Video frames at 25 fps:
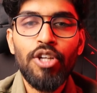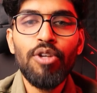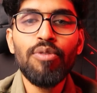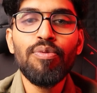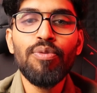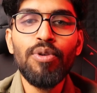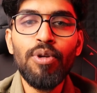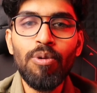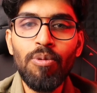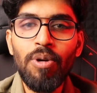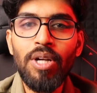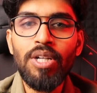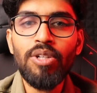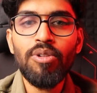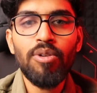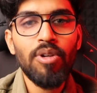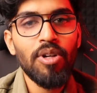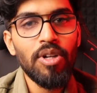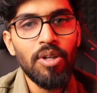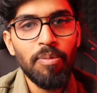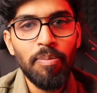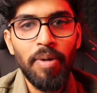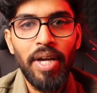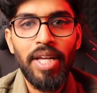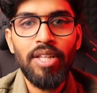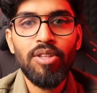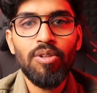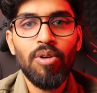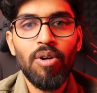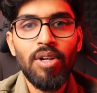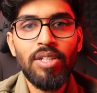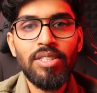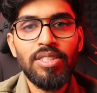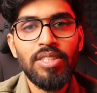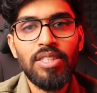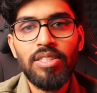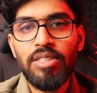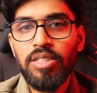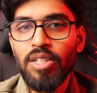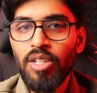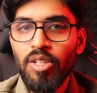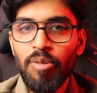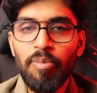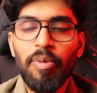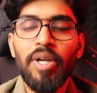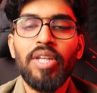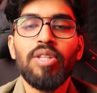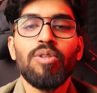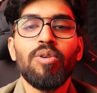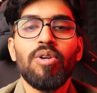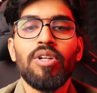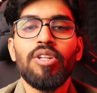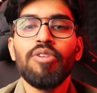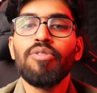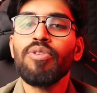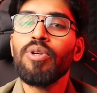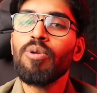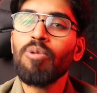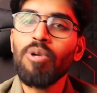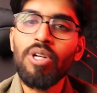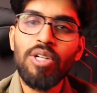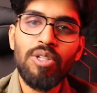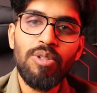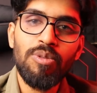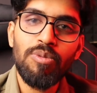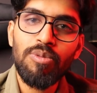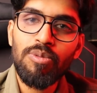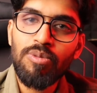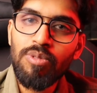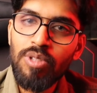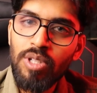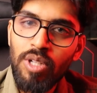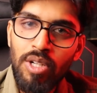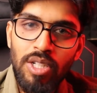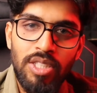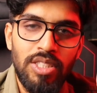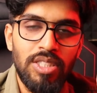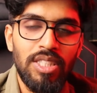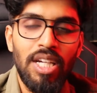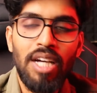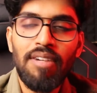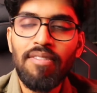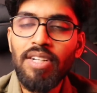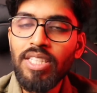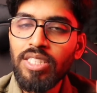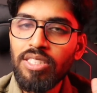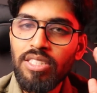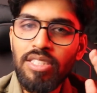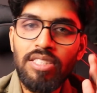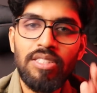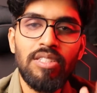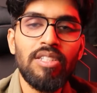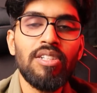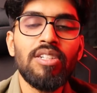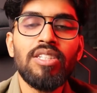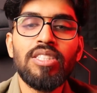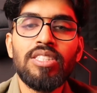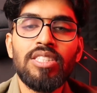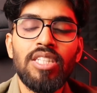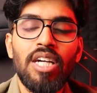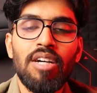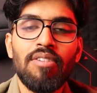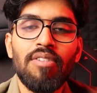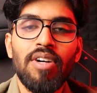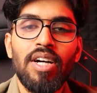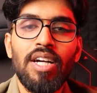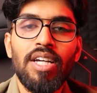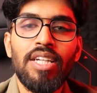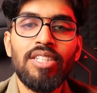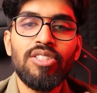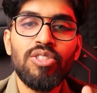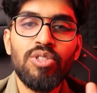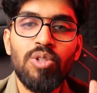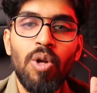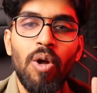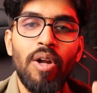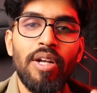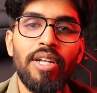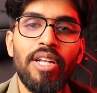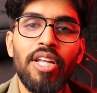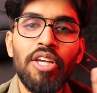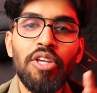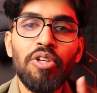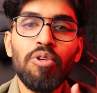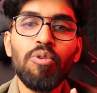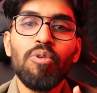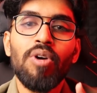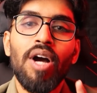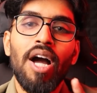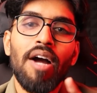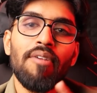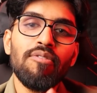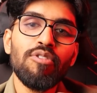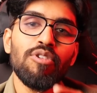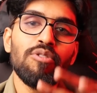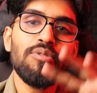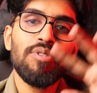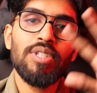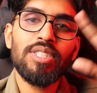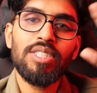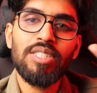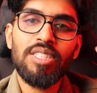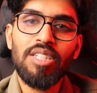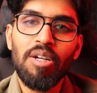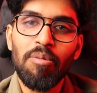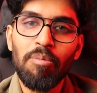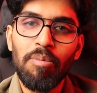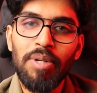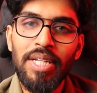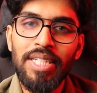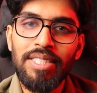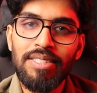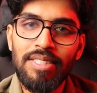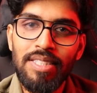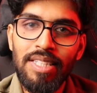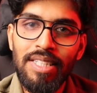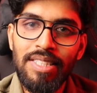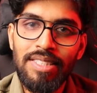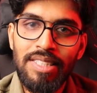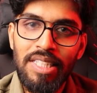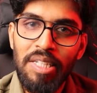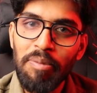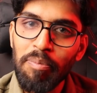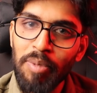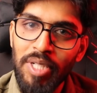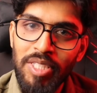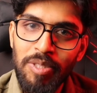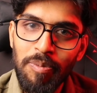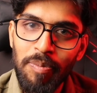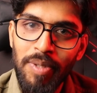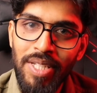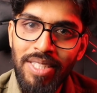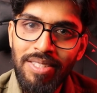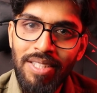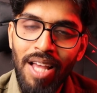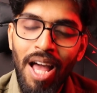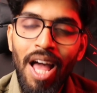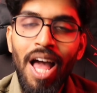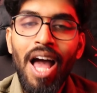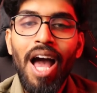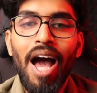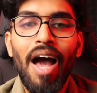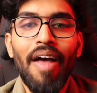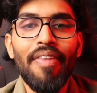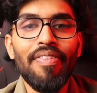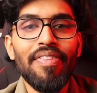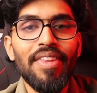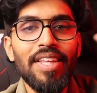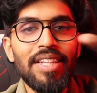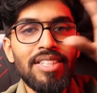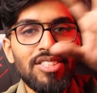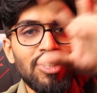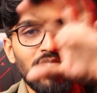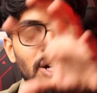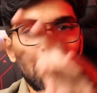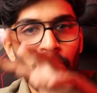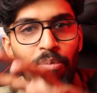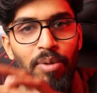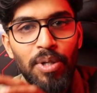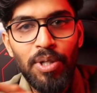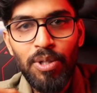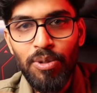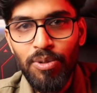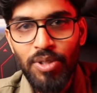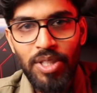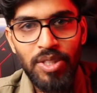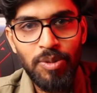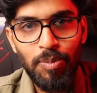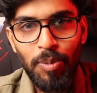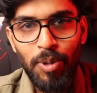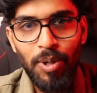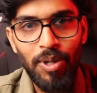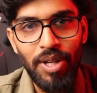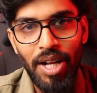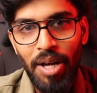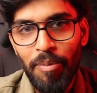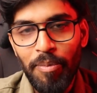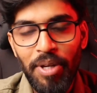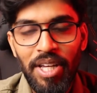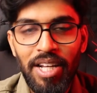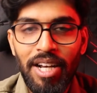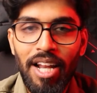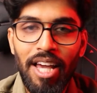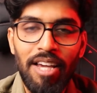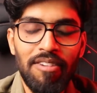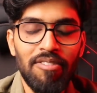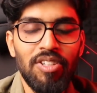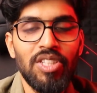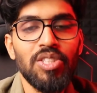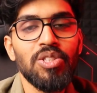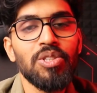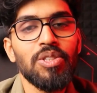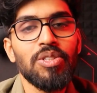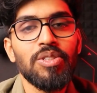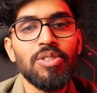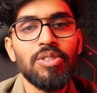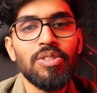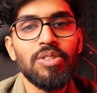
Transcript: if you want to learn Python, just learn Python. If you want to learn Java, just learn Java. It's not like you have to first complete C, C++, and then jump into this programming language.